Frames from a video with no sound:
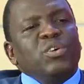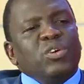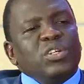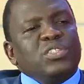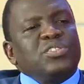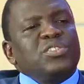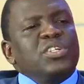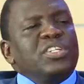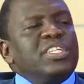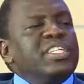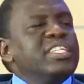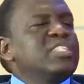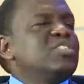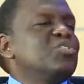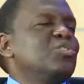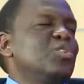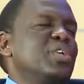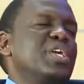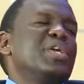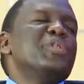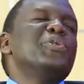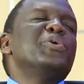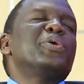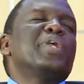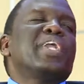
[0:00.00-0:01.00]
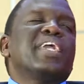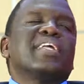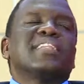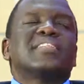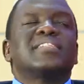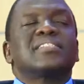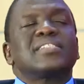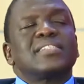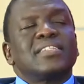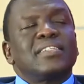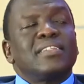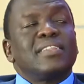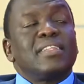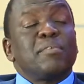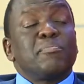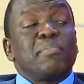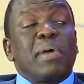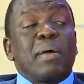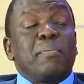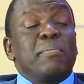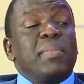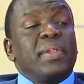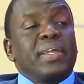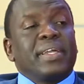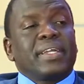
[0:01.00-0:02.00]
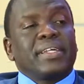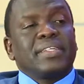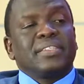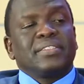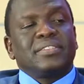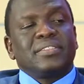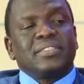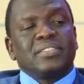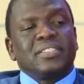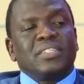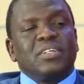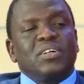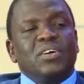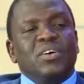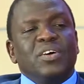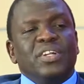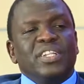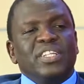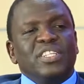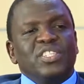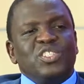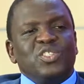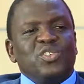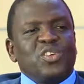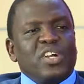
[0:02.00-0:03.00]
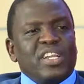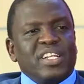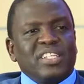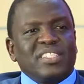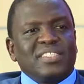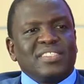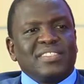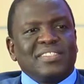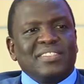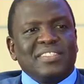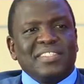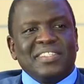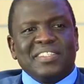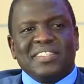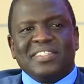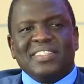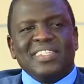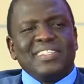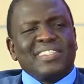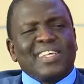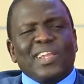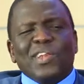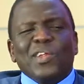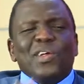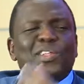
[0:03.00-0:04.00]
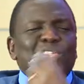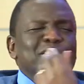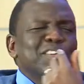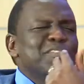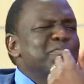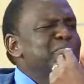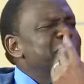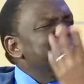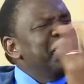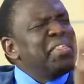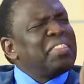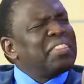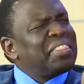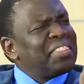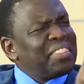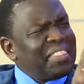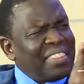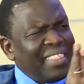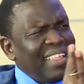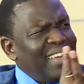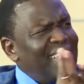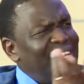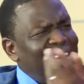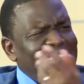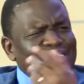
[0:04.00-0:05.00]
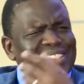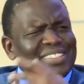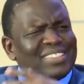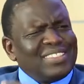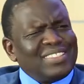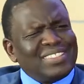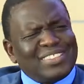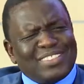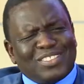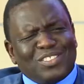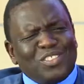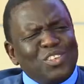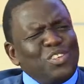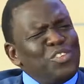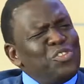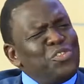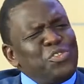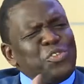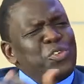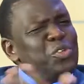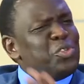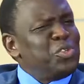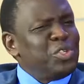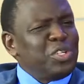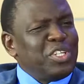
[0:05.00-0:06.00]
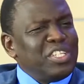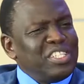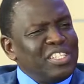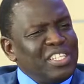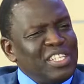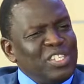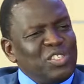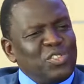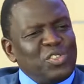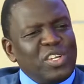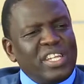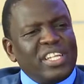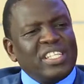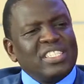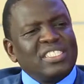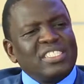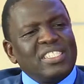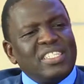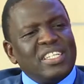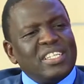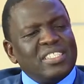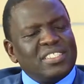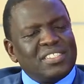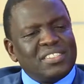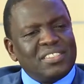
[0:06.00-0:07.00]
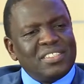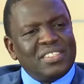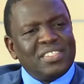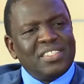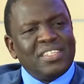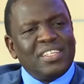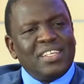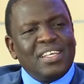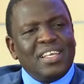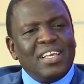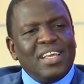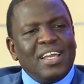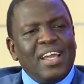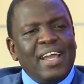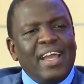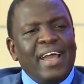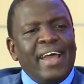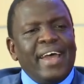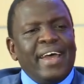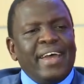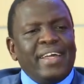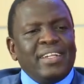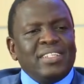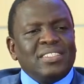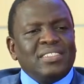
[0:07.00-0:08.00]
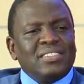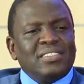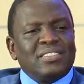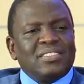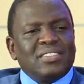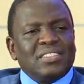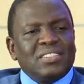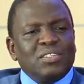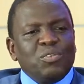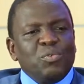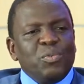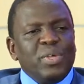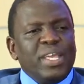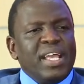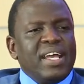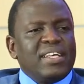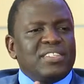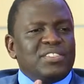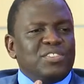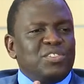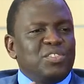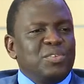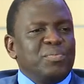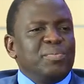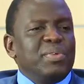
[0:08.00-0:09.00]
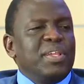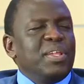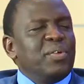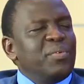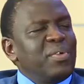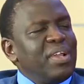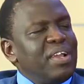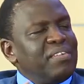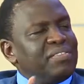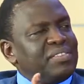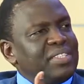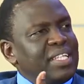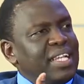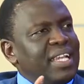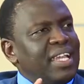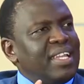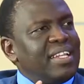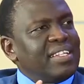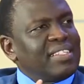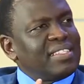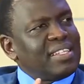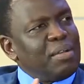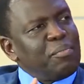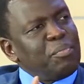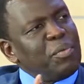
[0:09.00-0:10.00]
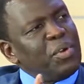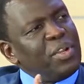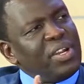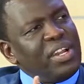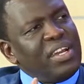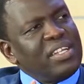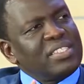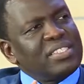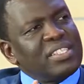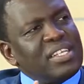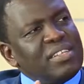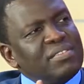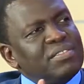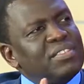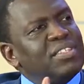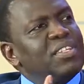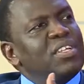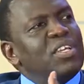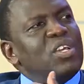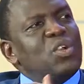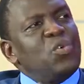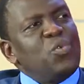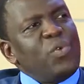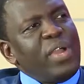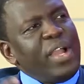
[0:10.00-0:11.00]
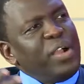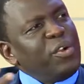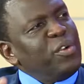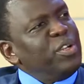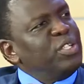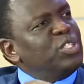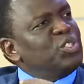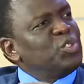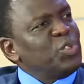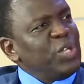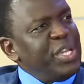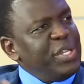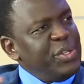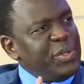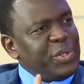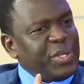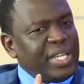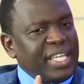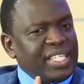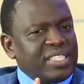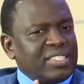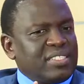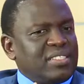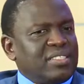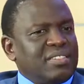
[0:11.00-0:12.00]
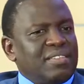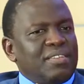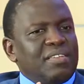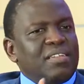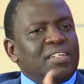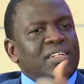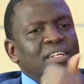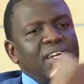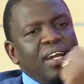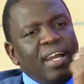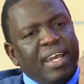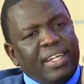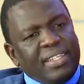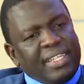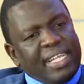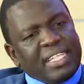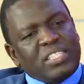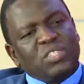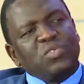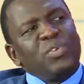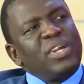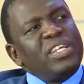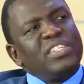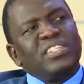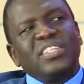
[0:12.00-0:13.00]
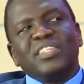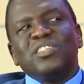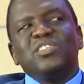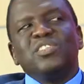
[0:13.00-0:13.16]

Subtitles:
also need to educate the public on insurance. There's a lot of myth and confusion in the insurance industry. And we as Jubilee, we have taken it upon ourselves. We are going to educate. And that's where the